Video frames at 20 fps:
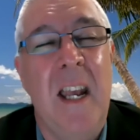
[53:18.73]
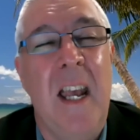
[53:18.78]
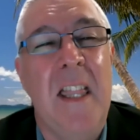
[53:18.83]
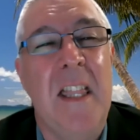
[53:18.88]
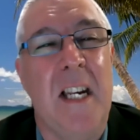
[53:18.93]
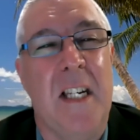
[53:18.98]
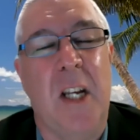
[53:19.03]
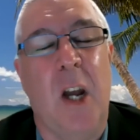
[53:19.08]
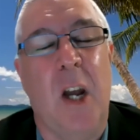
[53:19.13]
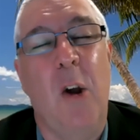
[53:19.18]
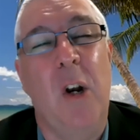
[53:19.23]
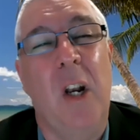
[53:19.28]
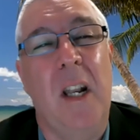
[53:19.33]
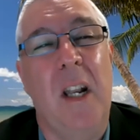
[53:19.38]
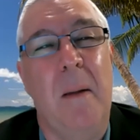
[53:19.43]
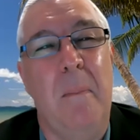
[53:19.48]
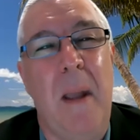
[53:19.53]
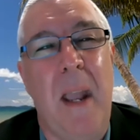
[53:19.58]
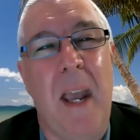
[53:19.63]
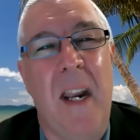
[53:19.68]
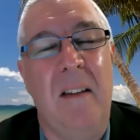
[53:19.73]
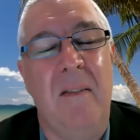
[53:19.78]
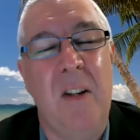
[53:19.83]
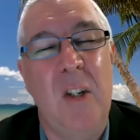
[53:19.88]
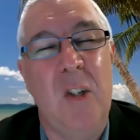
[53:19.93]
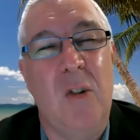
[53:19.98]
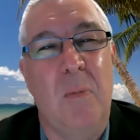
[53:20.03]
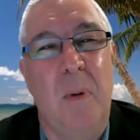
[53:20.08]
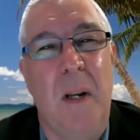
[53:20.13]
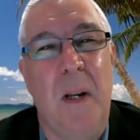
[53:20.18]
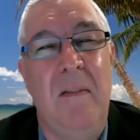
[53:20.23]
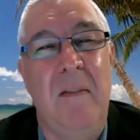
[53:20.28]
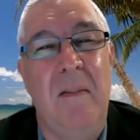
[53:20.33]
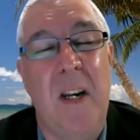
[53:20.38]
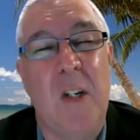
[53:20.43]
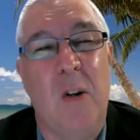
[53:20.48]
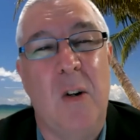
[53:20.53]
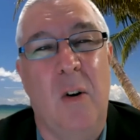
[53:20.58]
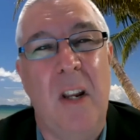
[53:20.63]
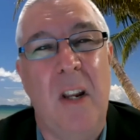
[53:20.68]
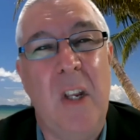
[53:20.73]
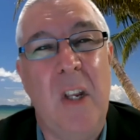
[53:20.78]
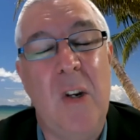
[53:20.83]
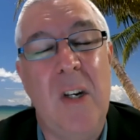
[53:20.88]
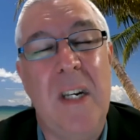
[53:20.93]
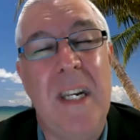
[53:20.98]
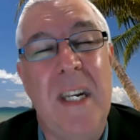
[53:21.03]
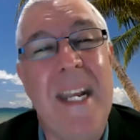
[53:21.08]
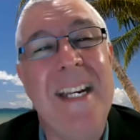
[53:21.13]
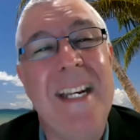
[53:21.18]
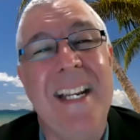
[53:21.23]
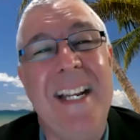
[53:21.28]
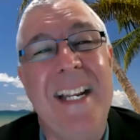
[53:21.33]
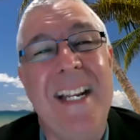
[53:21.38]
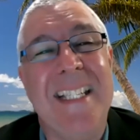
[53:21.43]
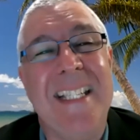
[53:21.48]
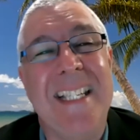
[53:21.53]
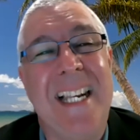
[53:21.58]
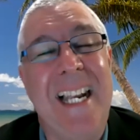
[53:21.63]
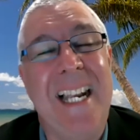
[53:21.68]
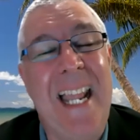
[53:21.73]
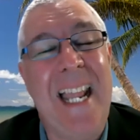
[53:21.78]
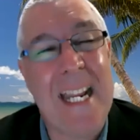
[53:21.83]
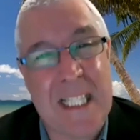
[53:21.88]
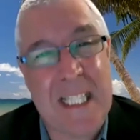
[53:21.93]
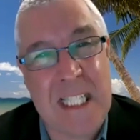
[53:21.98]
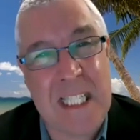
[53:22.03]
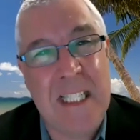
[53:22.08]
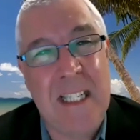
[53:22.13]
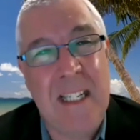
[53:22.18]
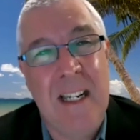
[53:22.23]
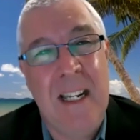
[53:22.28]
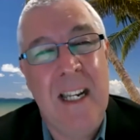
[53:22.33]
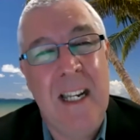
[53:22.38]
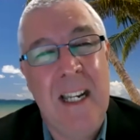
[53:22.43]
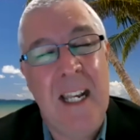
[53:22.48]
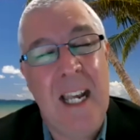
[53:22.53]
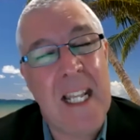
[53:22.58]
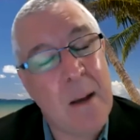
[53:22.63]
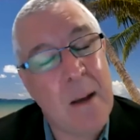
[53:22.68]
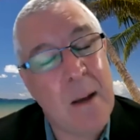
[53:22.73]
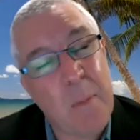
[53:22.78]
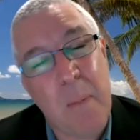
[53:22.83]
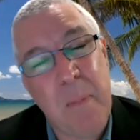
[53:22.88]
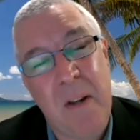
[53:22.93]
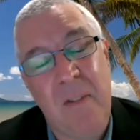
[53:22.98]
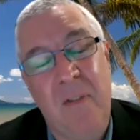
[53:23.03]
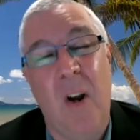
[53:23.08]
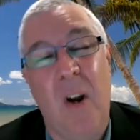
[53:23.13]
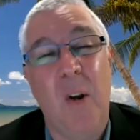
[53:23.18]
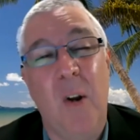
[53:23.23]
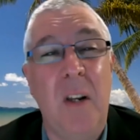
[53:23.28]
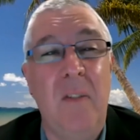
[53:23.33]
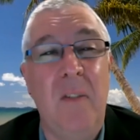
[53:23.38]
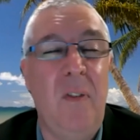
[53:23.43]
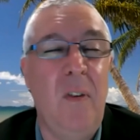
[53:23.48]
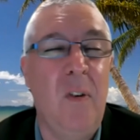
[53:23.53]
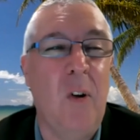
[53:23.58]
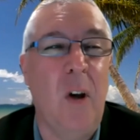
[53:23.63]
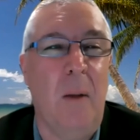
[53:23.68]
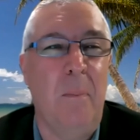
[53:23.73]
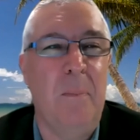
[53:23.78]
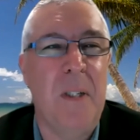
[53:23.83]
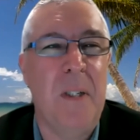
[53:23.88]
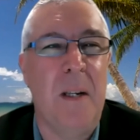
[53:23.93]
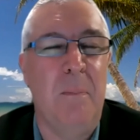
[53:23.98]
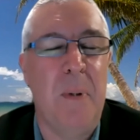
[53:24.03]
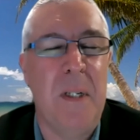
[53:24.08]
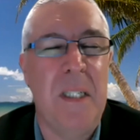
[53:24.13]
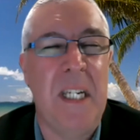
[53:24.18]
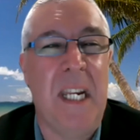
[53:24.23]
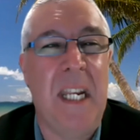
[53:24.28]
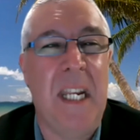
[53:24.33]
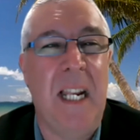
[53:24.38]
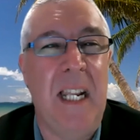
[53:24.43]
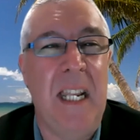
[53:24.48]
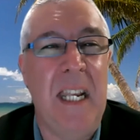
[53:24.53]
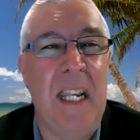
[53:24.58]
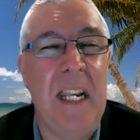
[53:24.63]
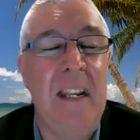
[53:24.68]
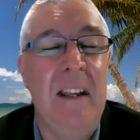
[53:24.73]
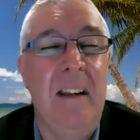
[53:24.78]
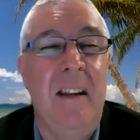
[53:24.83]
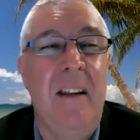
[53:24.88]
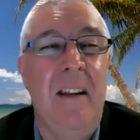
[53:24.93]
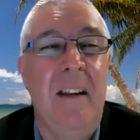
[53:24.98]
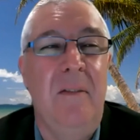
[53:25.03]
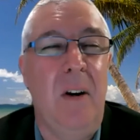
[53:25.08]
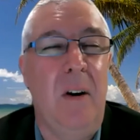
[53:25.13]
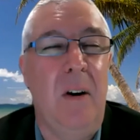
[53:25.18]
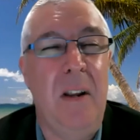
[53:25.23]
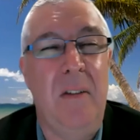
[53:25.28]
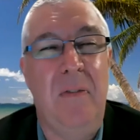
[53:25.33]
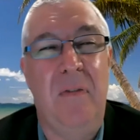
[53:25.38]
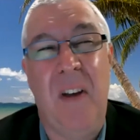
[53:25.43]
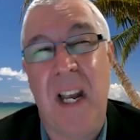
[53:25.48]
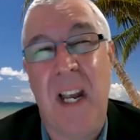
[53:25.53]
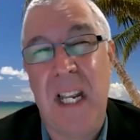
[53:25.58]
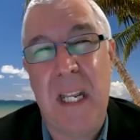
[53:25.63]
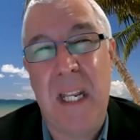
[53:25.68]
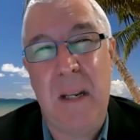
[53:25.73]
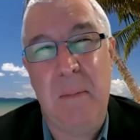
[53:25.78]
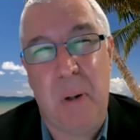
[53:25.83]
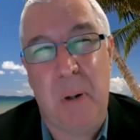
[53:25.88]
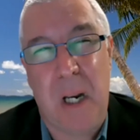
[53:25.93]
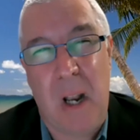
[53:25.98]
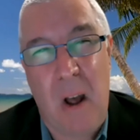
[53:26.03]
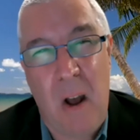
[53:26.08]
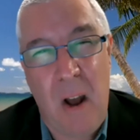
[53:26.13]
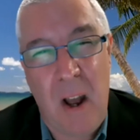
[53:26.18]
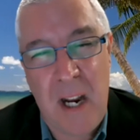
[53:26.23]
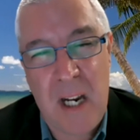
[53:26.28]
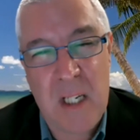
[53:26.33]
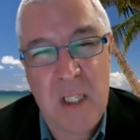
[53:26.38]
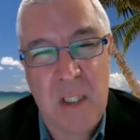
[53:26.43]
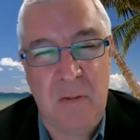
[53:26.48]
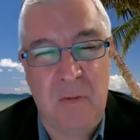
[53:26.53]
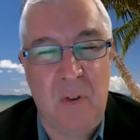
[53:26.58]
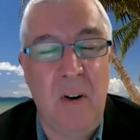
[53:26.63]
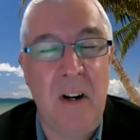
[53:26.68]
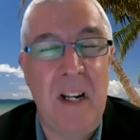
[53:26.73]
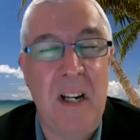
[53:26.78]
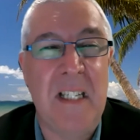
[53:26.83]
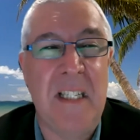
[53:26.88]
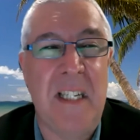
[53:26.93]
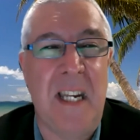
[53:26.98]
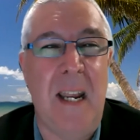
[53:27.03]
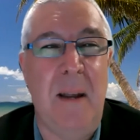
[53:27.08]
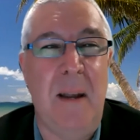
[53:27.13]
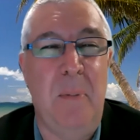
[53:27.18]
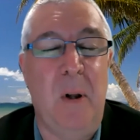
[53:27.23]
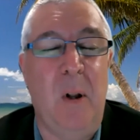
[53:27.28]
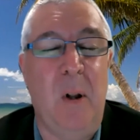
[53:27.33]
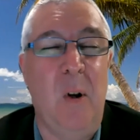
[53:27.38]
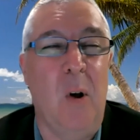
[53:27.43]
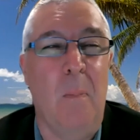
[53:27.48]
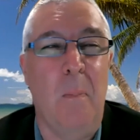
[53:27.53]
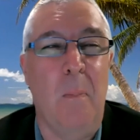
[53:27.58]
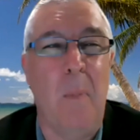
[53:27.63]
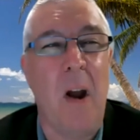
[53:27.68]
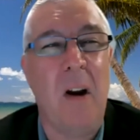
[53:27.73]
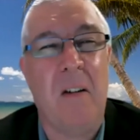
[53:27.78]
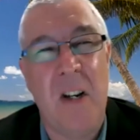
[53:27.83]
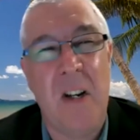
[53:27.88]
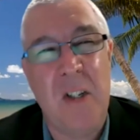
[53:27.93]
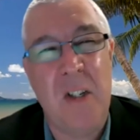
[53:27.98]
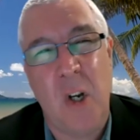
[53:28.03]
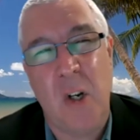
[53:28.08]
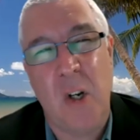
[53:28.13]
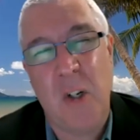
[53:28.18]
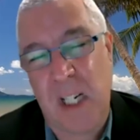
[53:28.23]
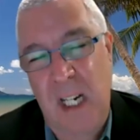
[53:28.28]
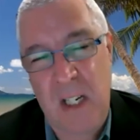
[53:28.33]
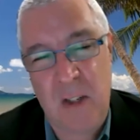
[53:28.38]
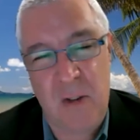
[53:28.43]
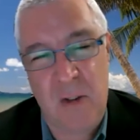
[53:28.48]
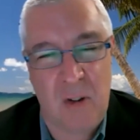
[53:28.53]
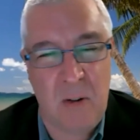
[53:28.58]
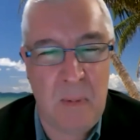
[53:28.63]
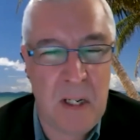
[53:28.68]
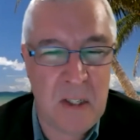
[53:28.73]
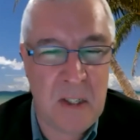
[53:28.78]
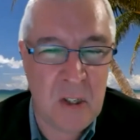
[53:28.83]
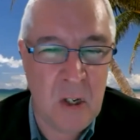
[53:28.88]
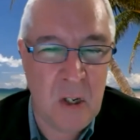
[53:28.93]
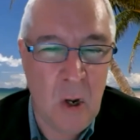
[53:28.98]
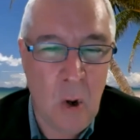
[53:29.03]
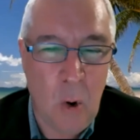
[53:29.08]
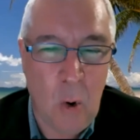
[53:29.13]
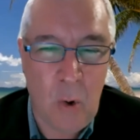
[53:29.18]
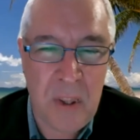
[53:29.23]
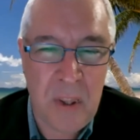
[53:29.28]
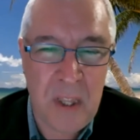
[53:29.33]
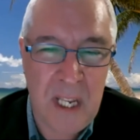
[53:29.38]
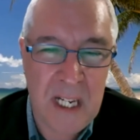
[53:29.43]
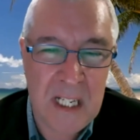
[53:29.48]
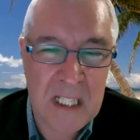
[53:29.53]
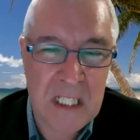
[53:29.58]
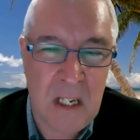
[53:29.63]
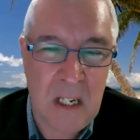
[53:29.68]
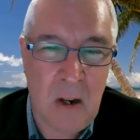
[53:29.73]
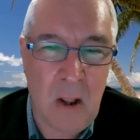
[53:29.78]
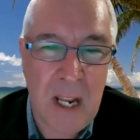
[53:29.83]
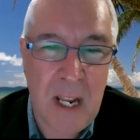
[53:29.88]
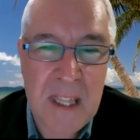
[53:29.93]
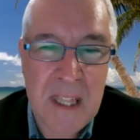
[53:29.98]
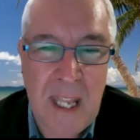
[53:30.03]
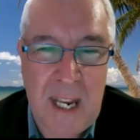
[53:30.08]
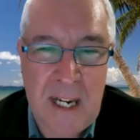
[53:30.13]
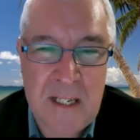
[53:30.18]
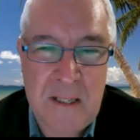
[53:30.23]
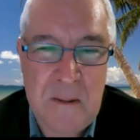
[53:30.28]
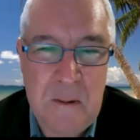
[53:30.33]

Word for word: the total amount of instrument inventory you need is less and that might be very good if you've got some particularly very funky pliers, for example, or microsurgical instruments or things like that.